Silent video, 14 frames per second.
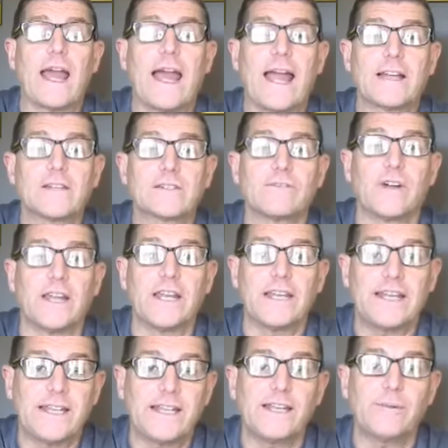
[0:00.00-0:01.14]
actually find an
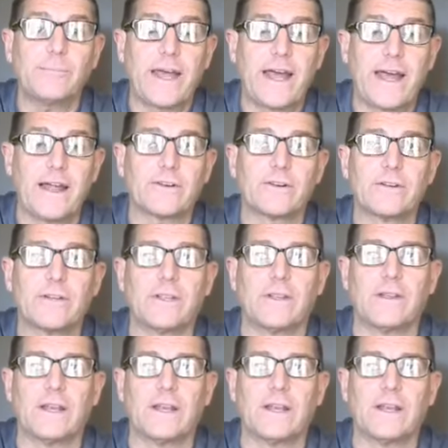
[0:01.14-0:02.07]
eating pattern